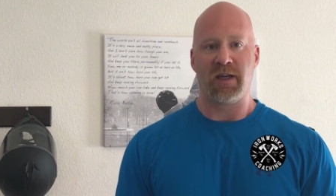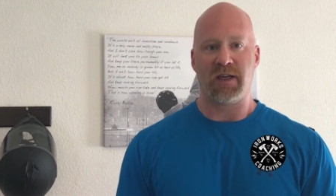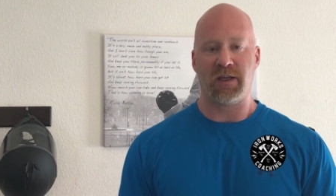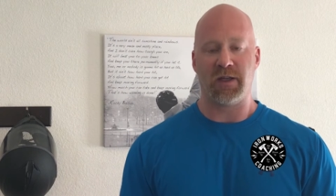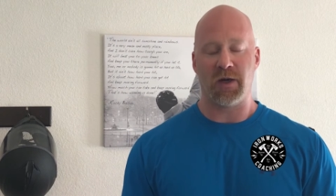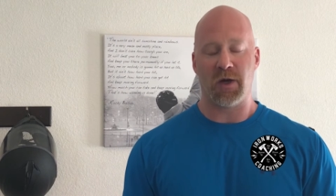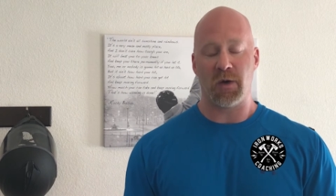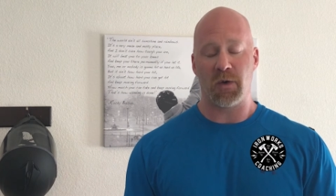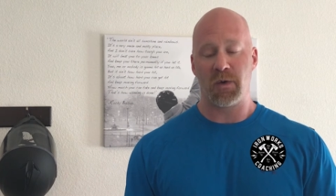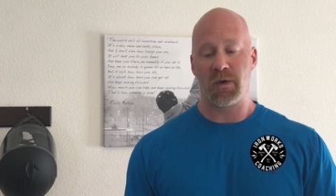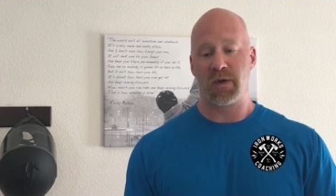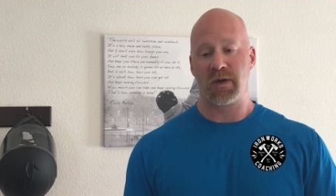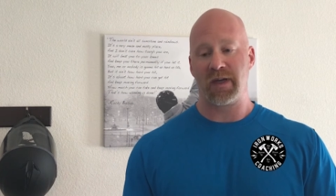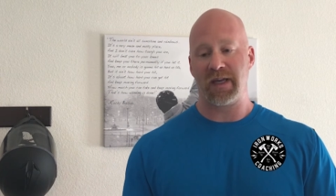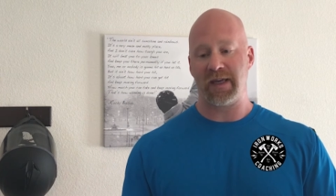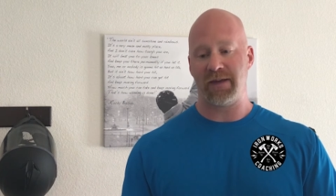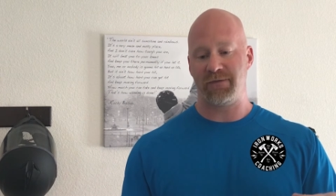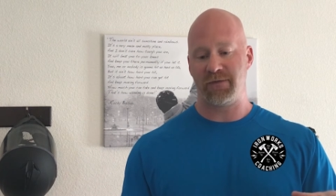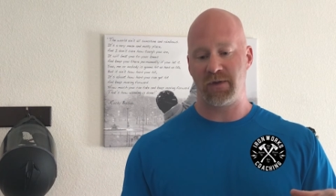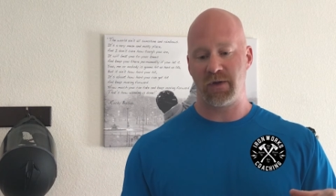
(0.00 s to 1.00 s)
You know,
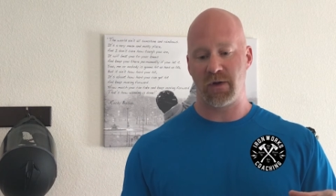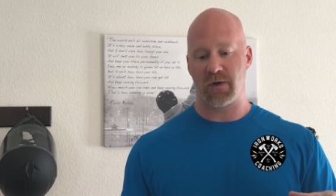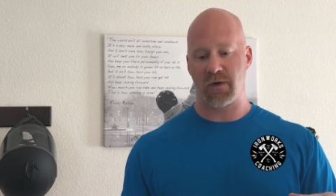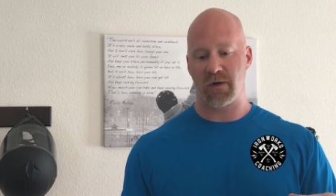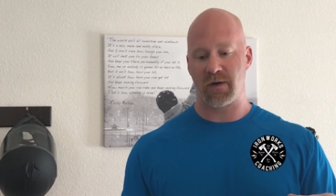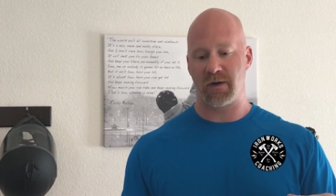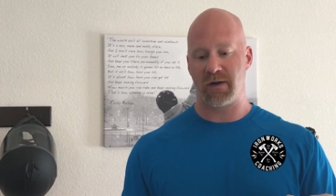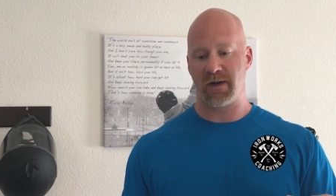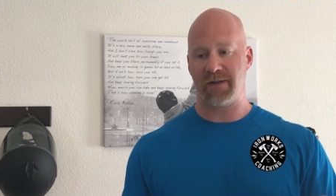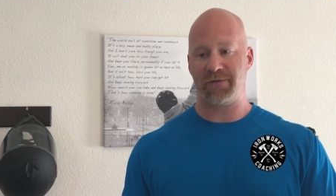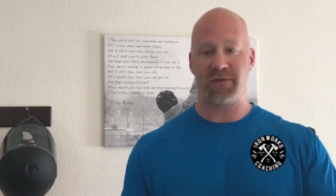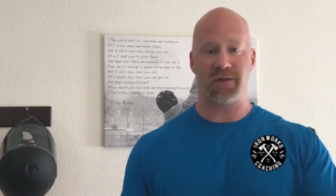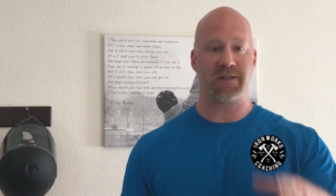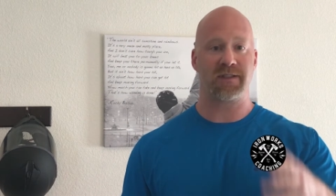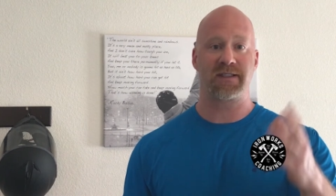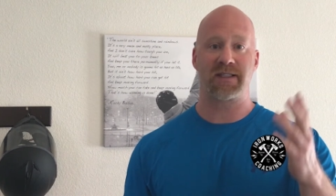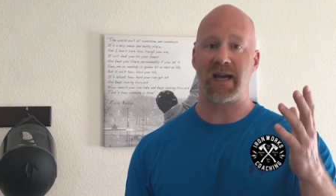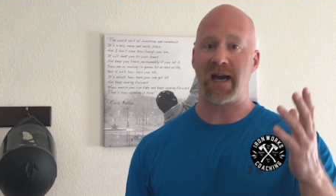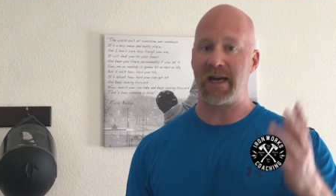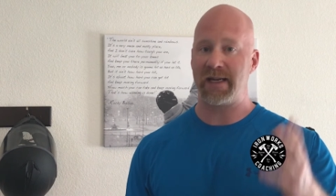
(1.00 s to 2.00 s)
if you're
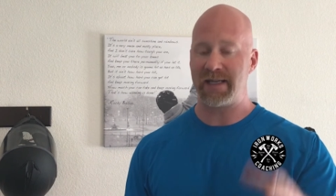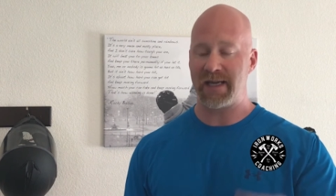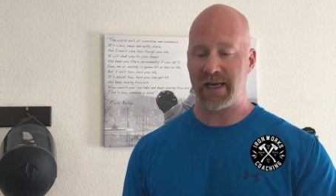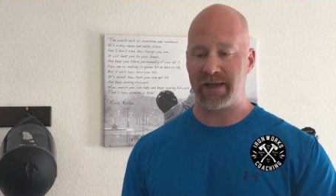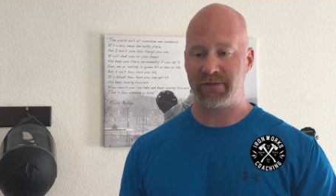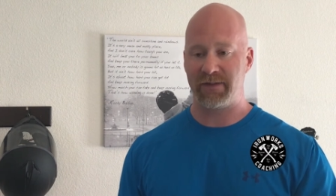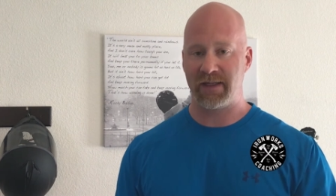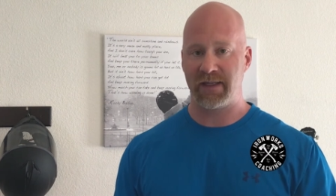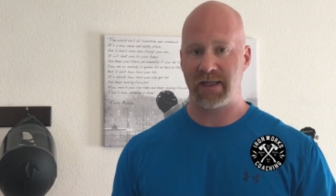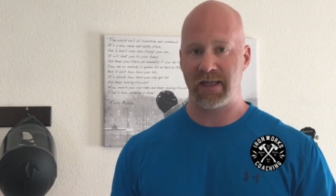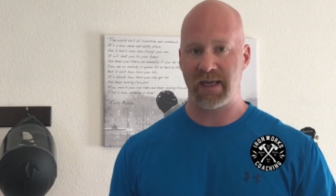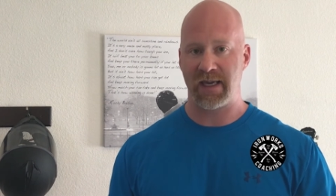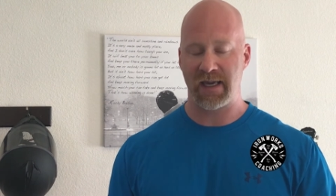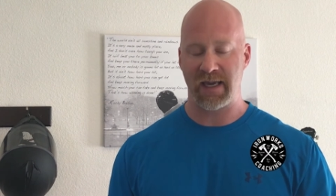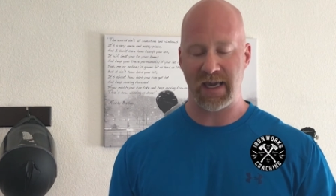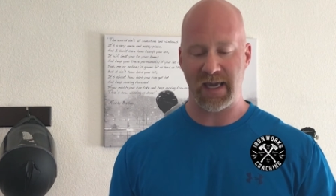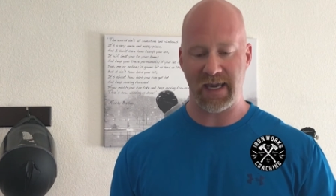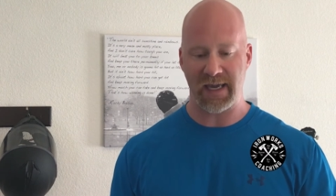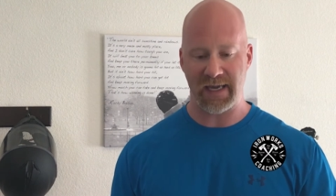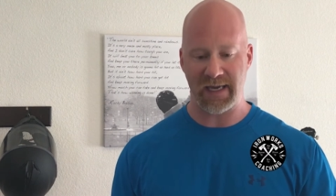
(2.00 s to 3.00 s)
skydiving
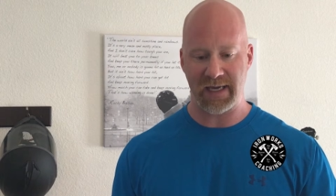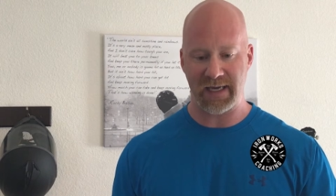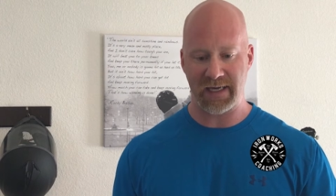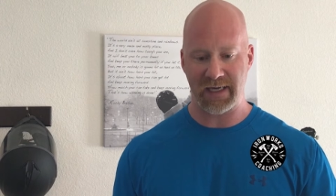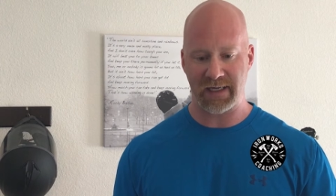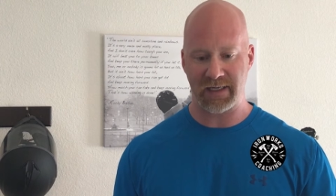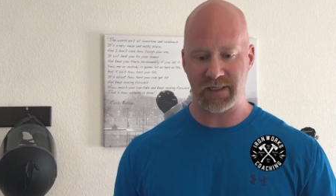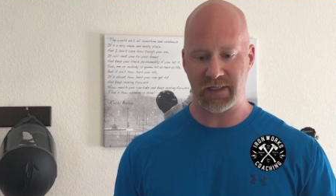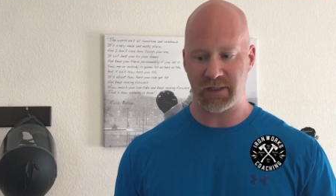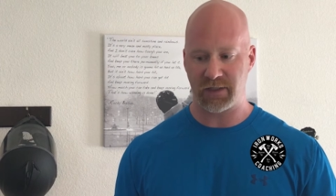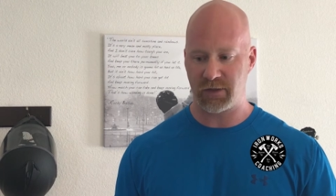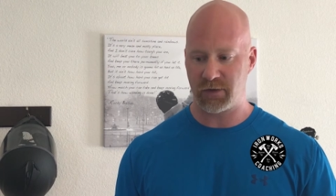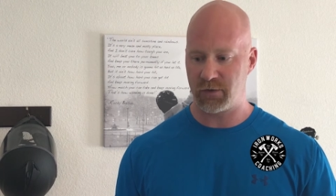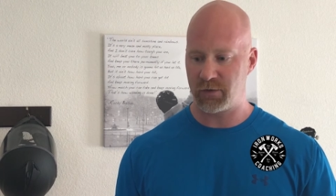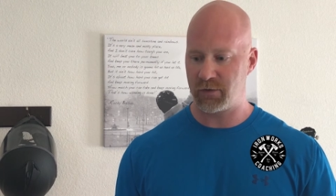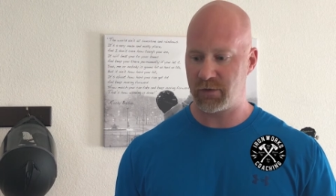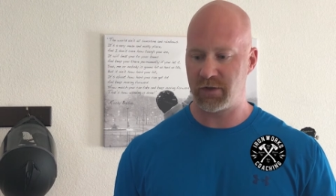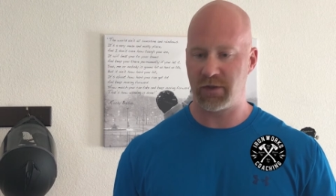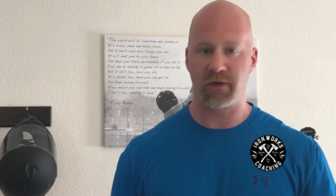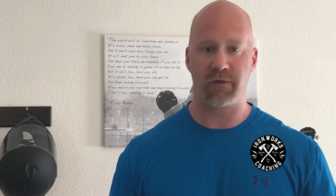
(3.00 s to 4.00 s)
and
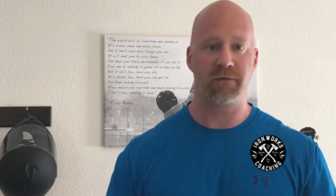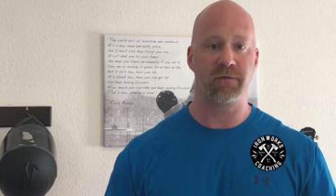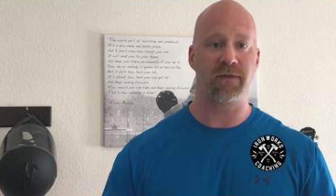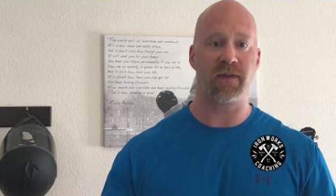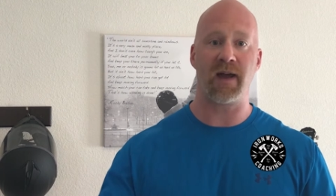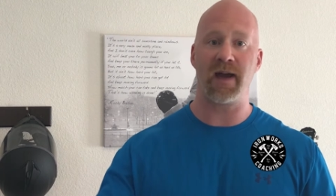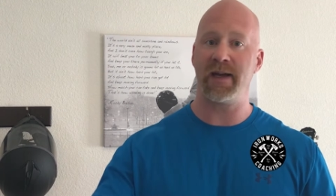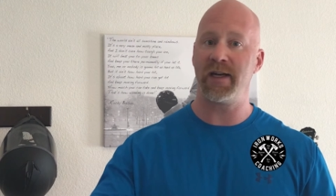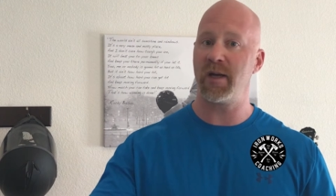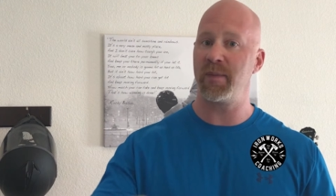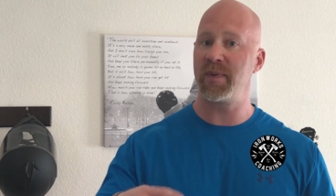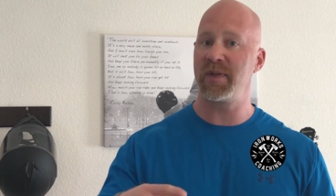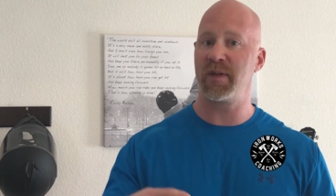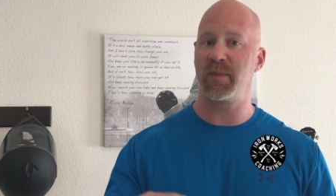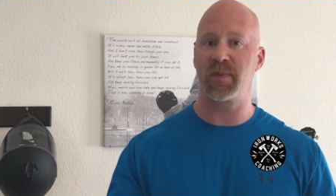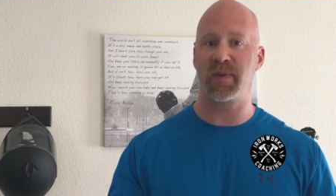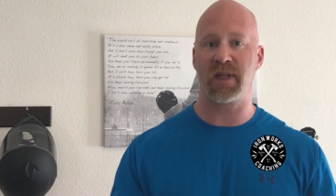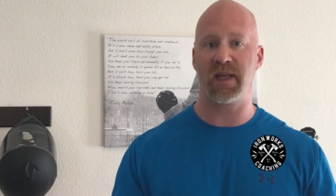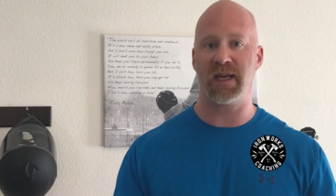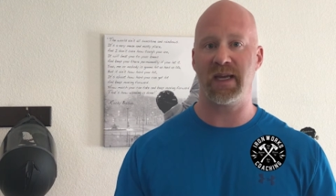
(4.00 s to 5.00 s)
you're flying up in the
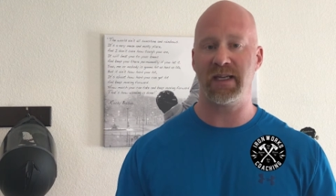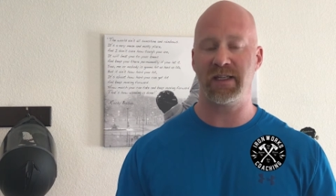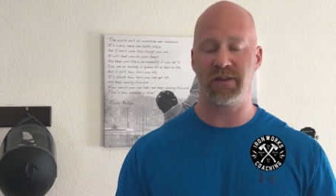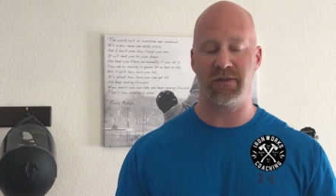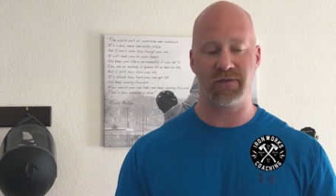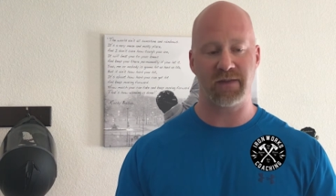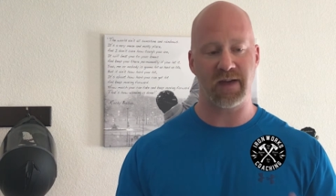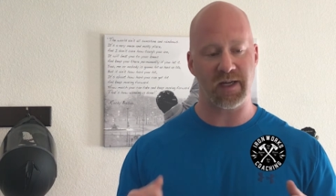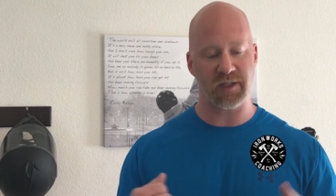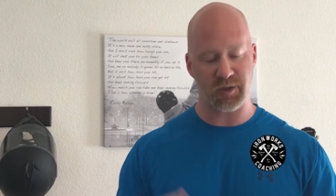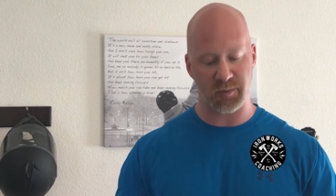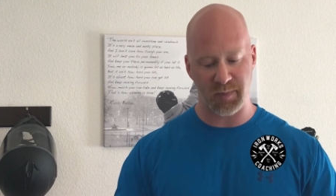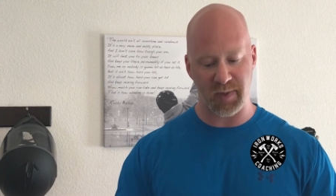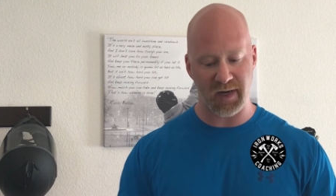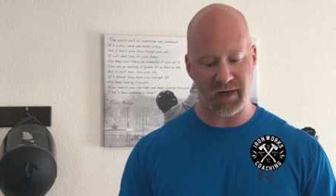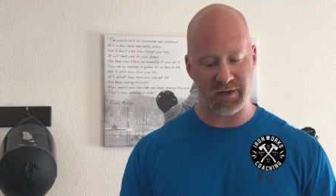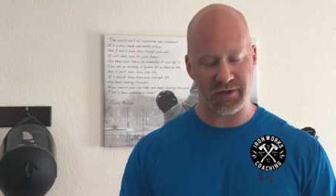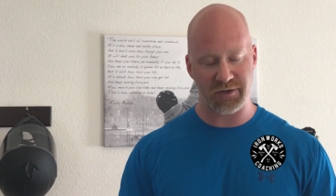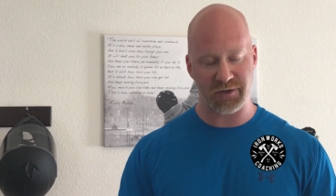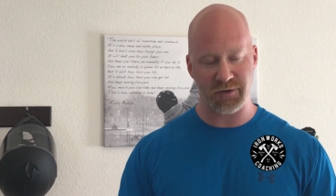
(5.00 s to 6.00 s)
plane, you've got your
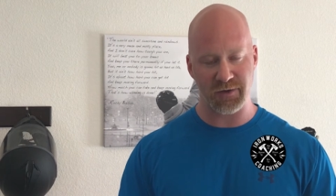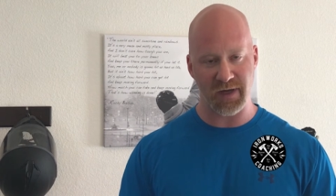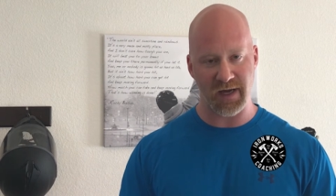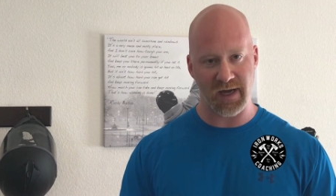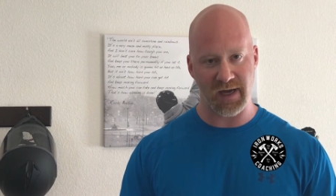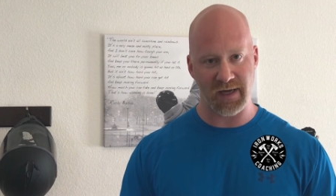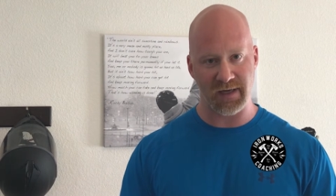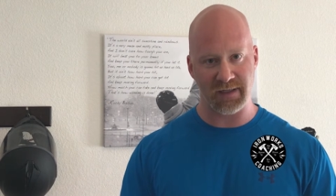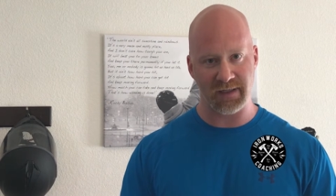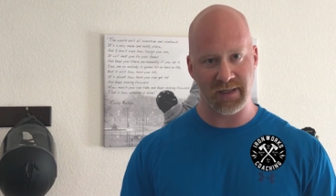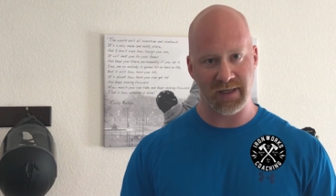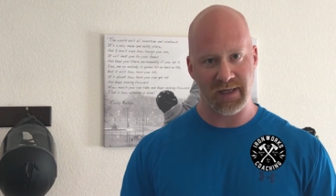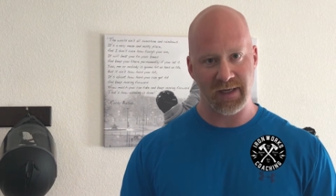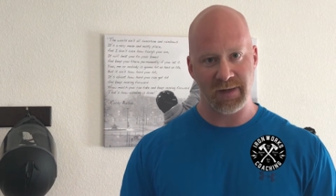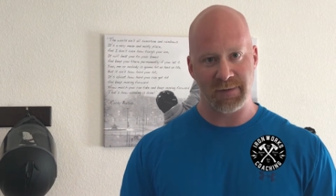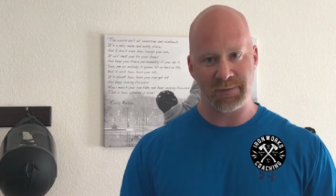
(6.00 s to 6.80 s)
parachute on,